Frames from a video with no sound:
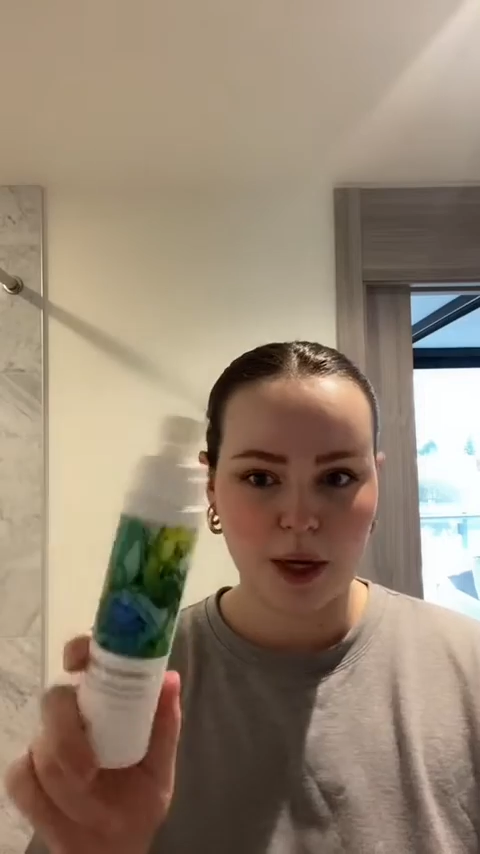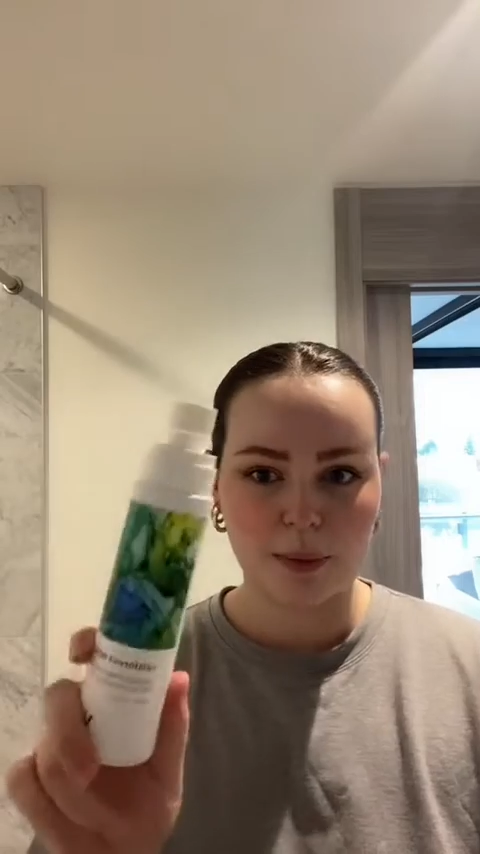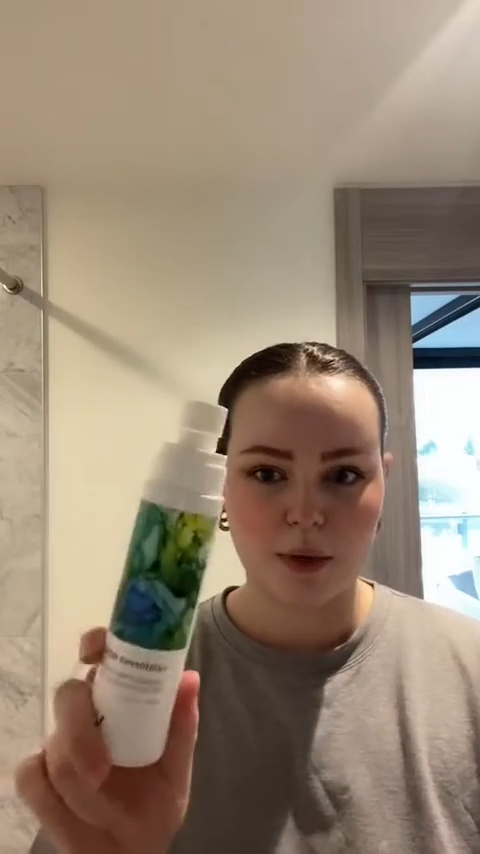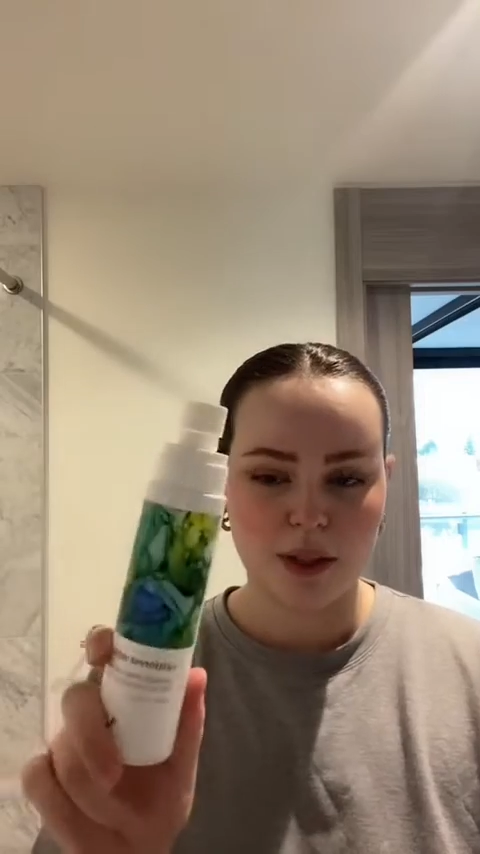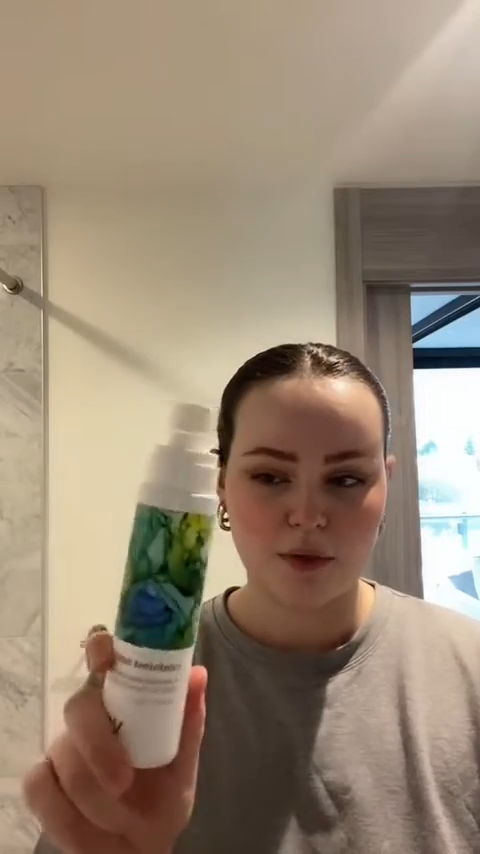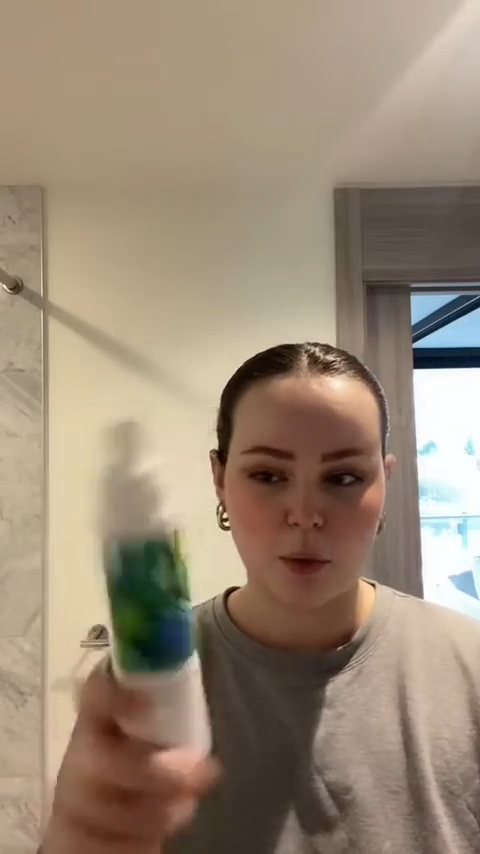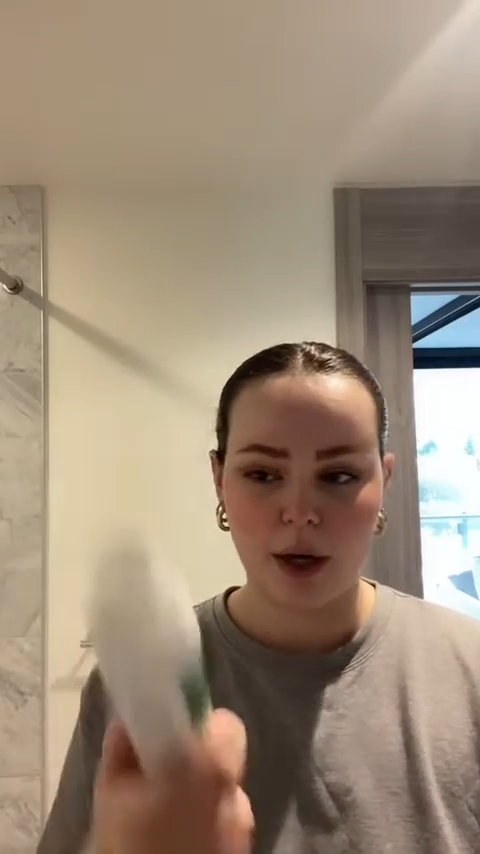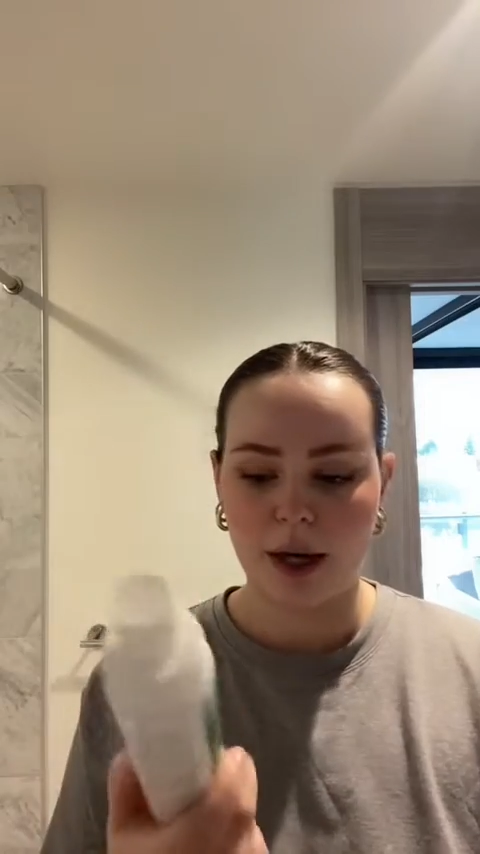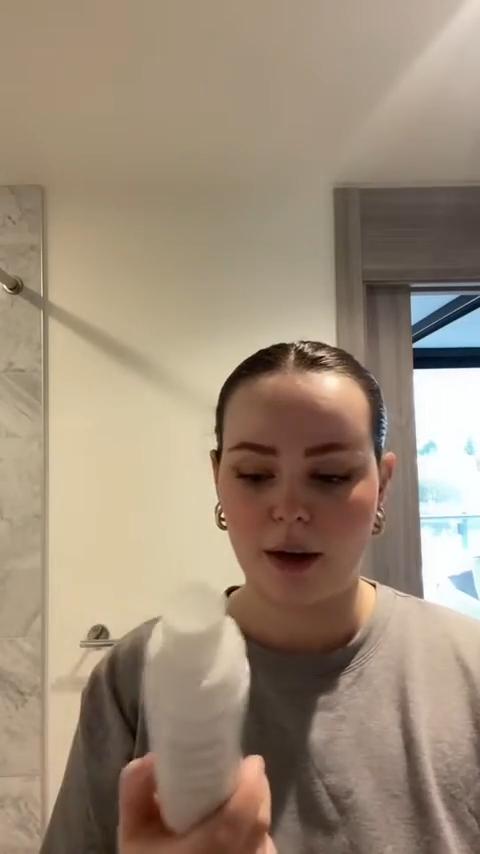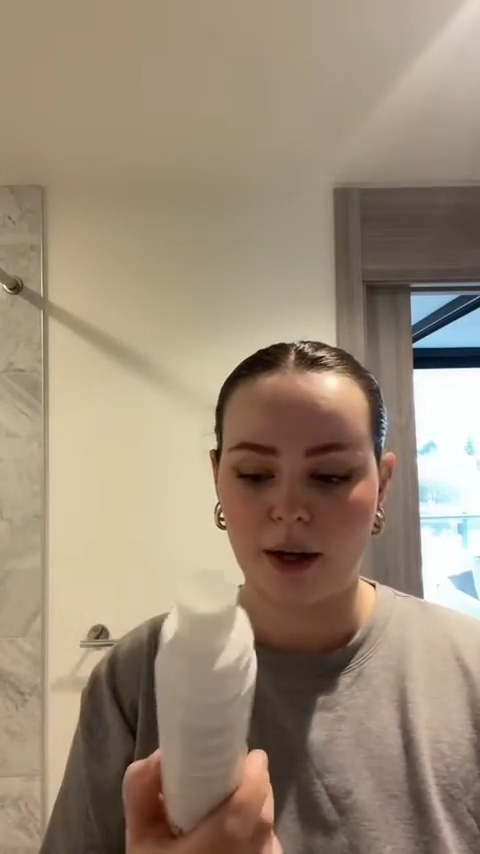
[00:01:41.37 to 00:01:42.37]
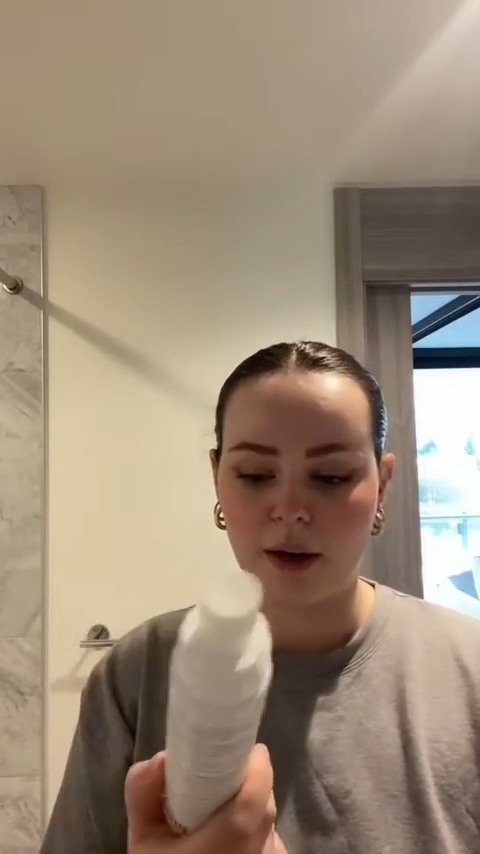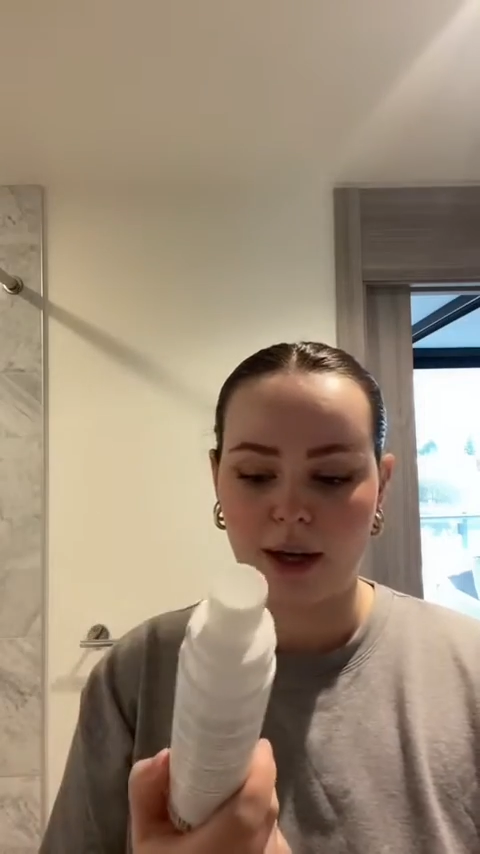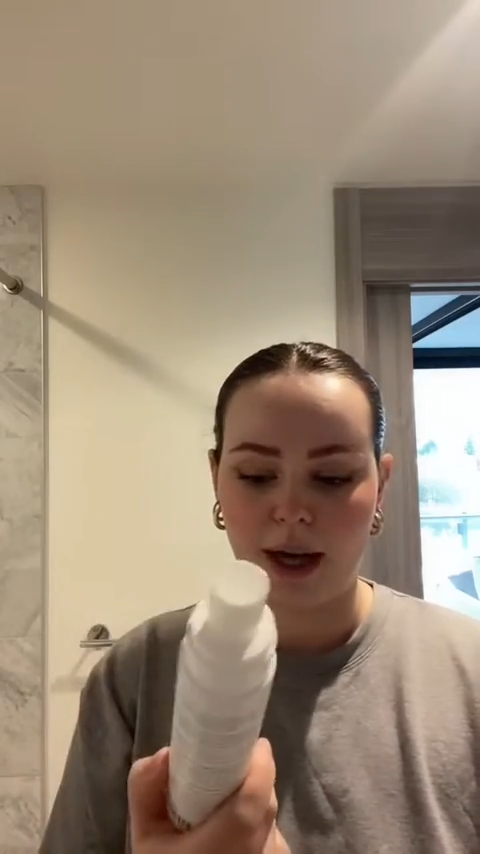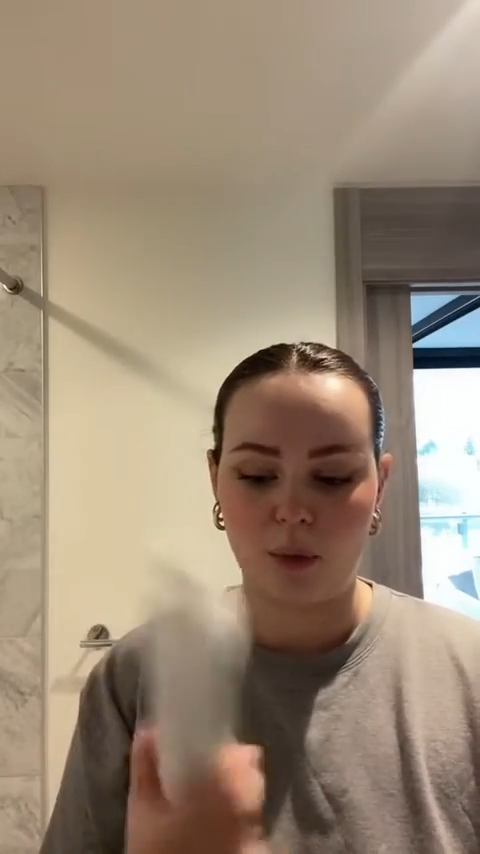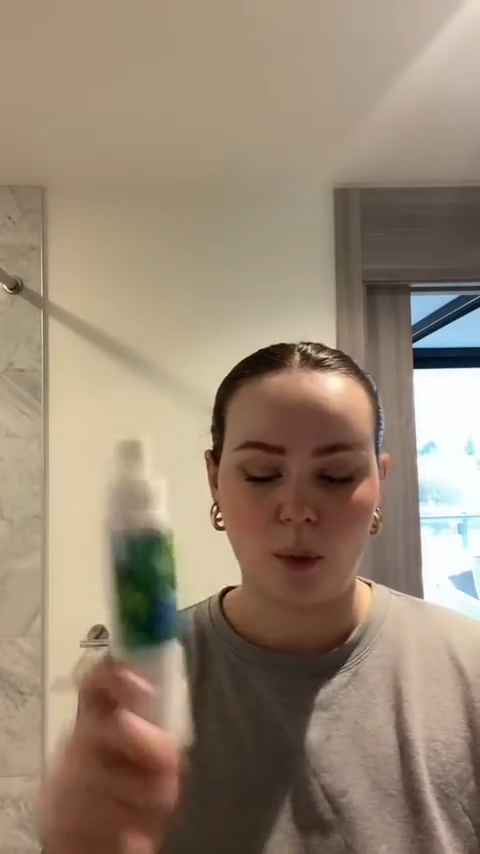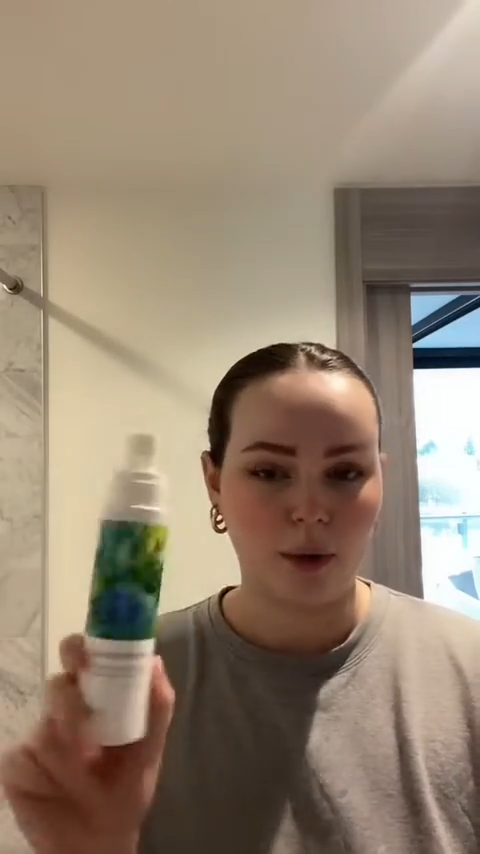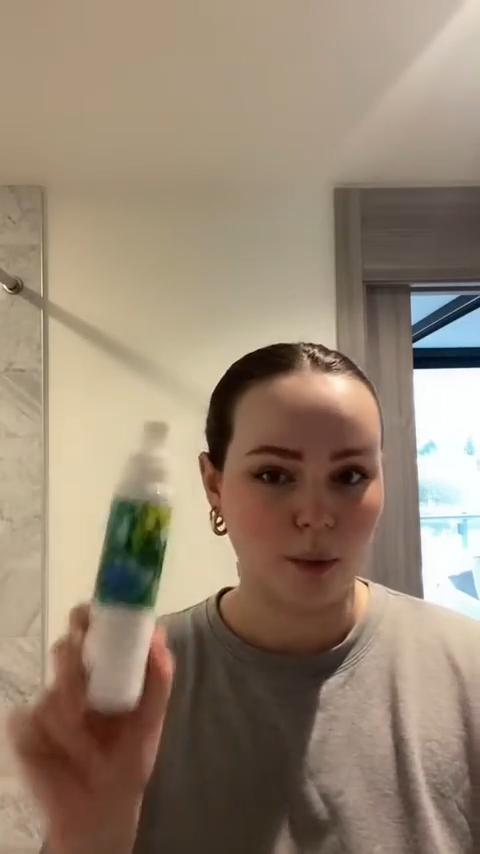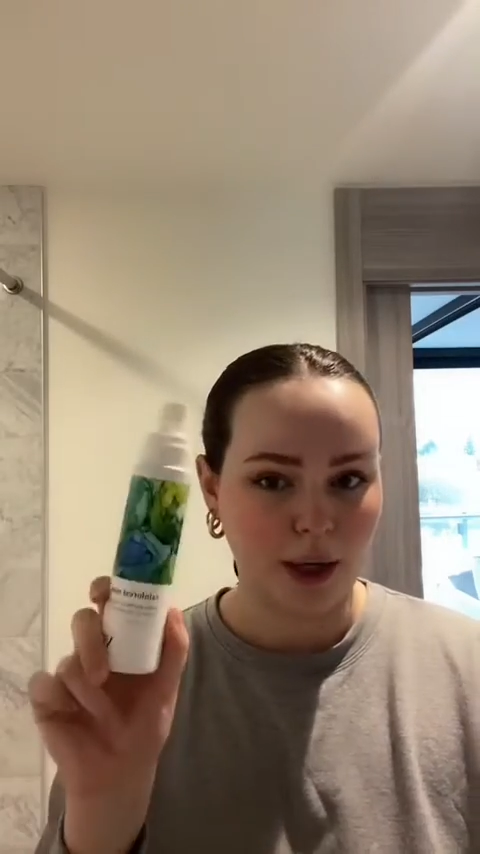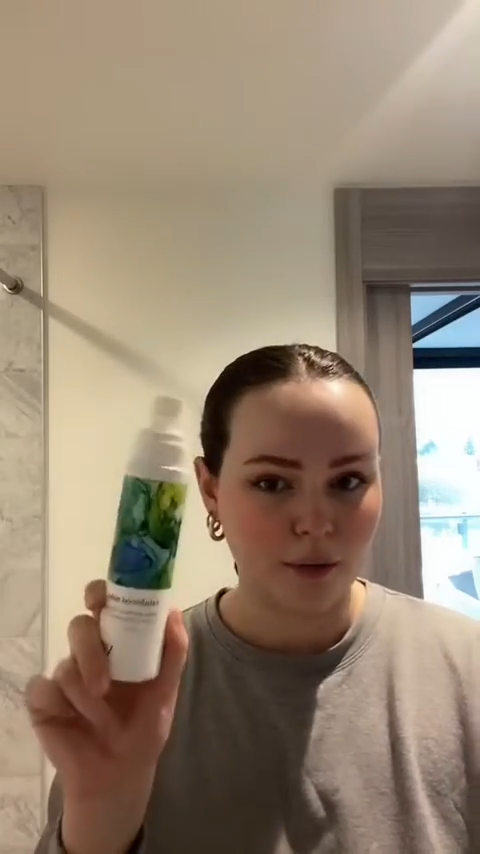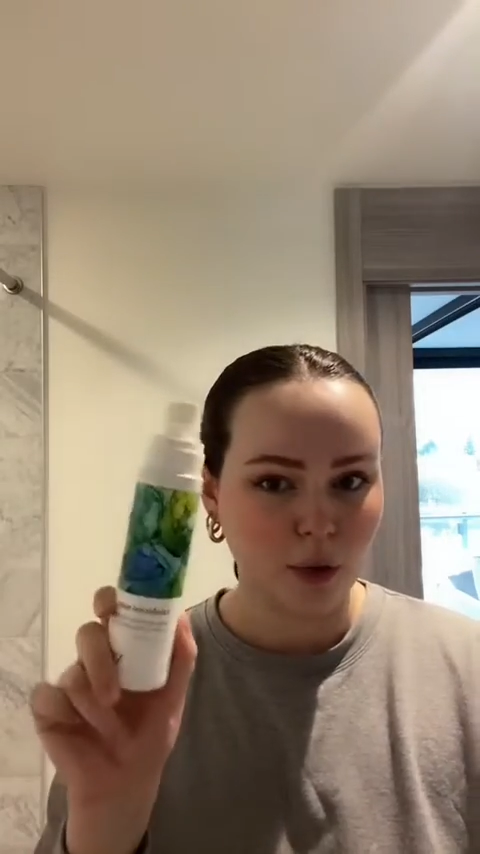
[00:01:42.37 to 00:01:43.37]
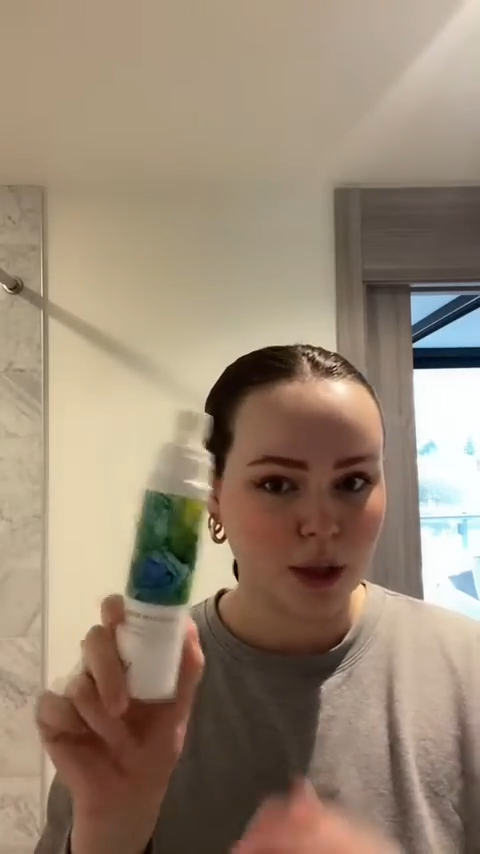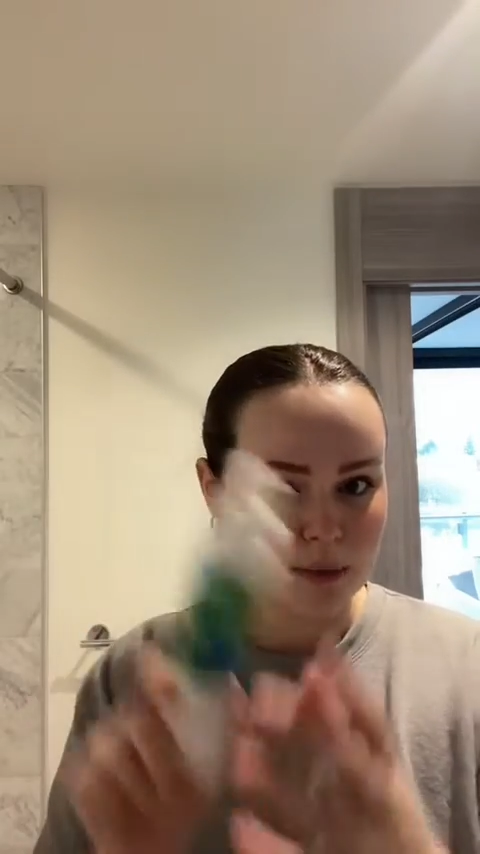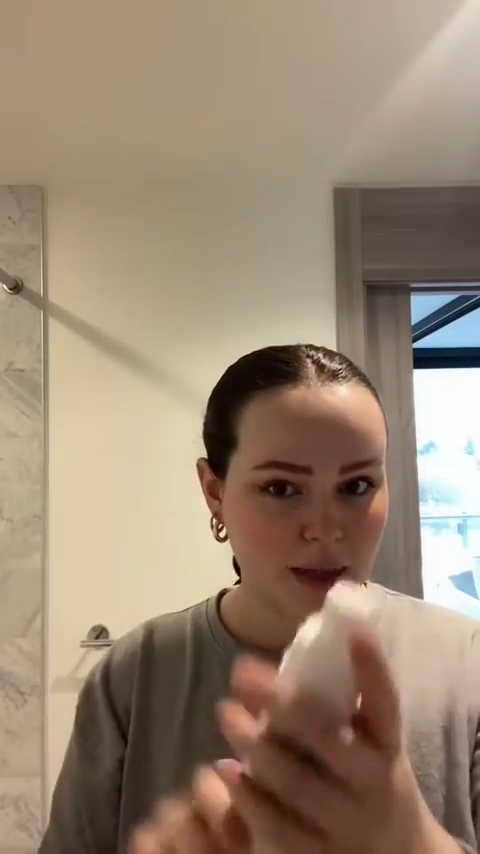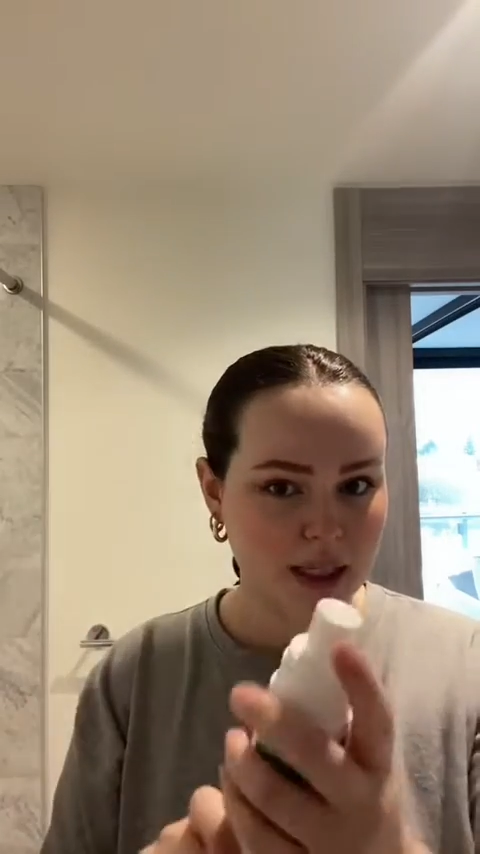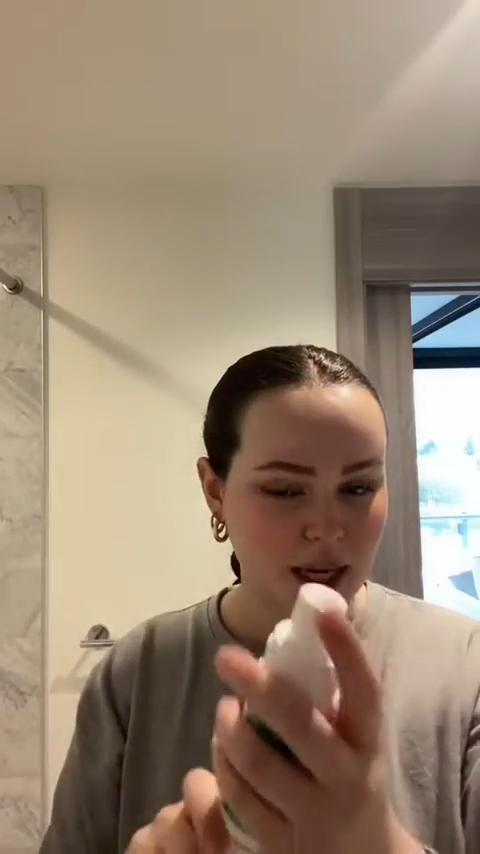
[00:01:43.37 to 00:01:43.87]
I'm using Vor Hair Care again with Rainforest Mist.